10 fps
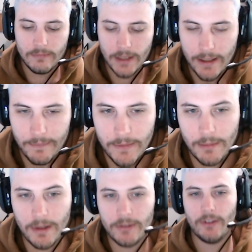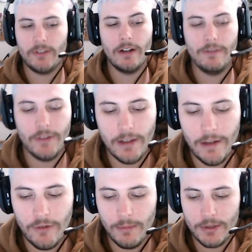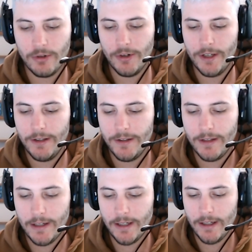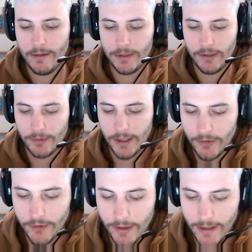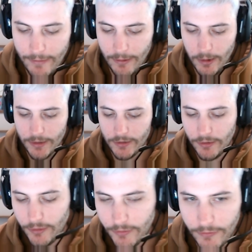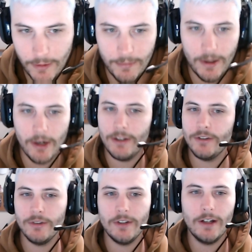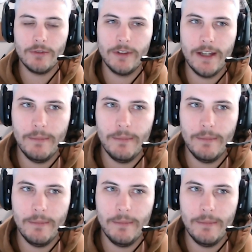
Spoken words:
Yeah, I'm also excited for the level of maturity with this roster. Everyone, just from our initial talks with them